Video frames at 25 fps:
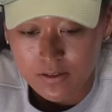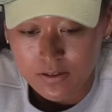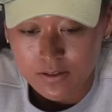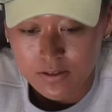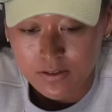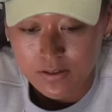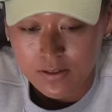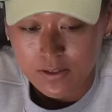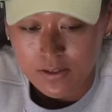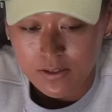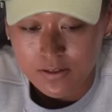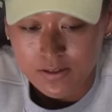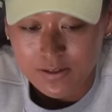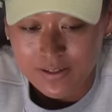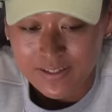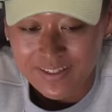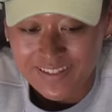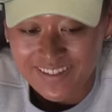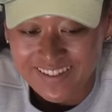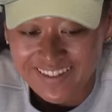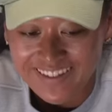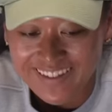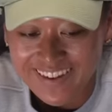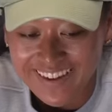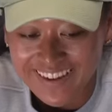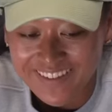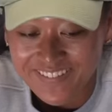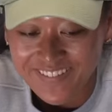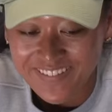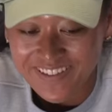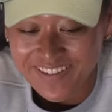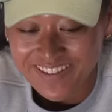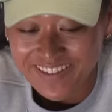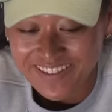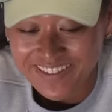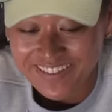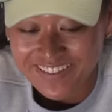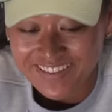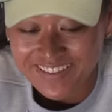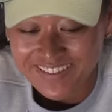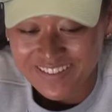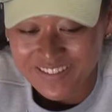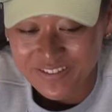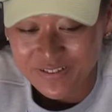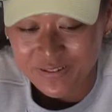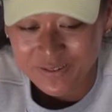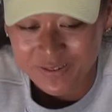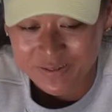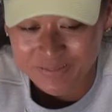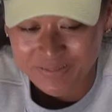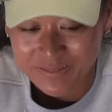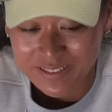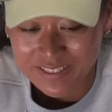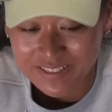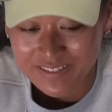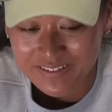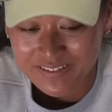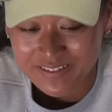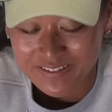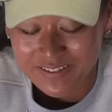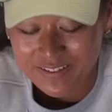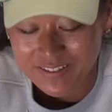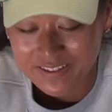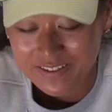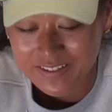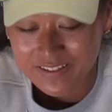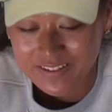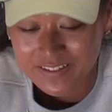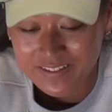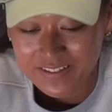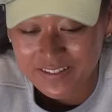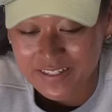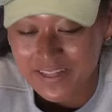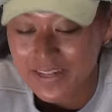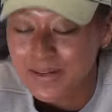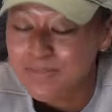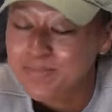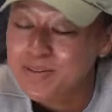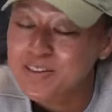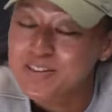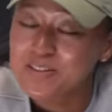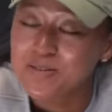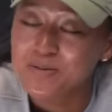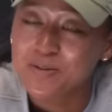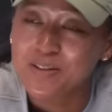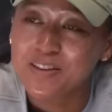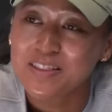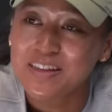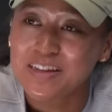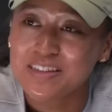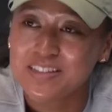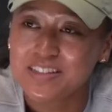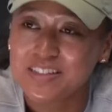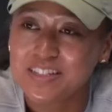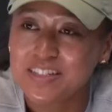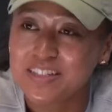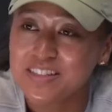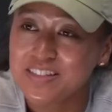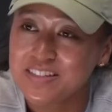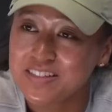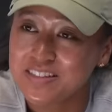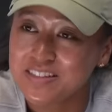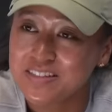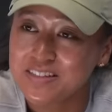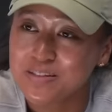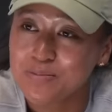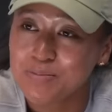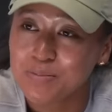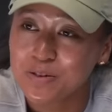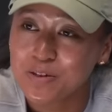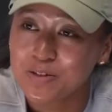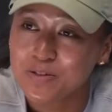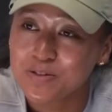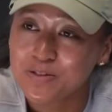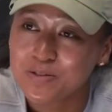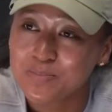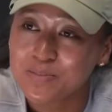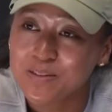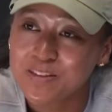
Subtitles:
yeah, I feel like this tournament or this slam is the one that changes the most,